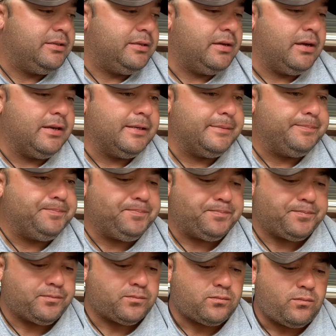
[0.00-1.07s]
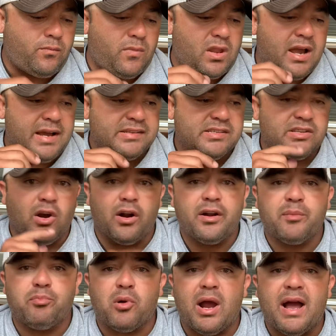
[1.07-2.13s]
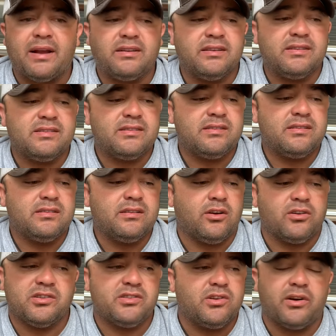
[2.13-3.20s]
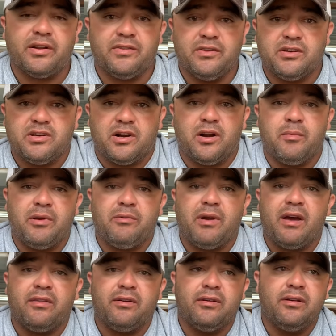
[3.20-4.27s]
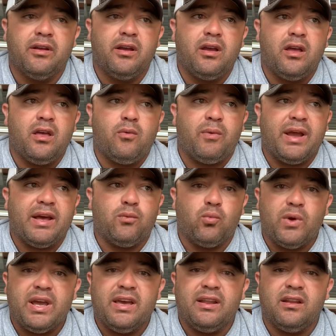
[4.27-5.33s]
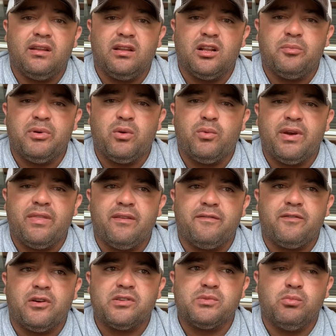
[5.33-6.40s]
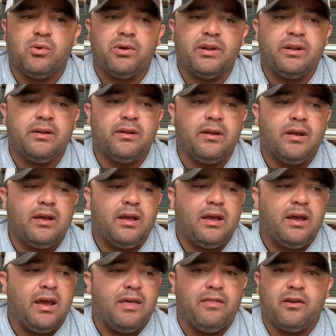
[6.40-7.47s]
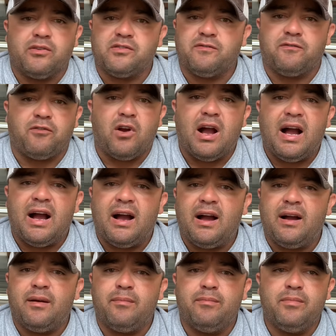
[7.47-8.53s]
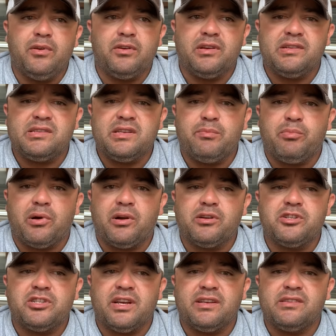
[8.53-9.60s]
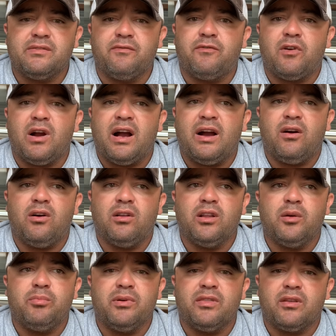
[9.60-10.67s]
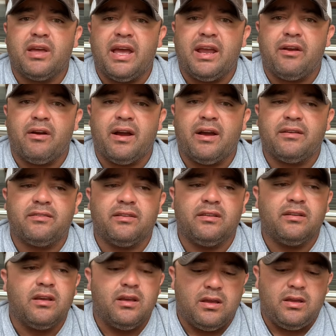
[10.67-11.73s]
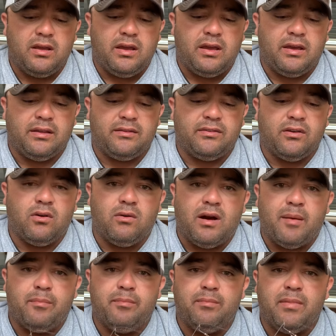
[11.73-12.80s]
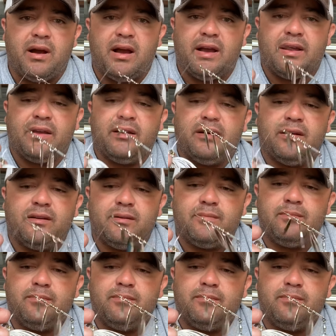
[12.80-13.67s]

I started the tournament rather. We had wind, a little bit of wind the first morning, and there's fry. You can see perch chasing fry all up in the hay grass, and so I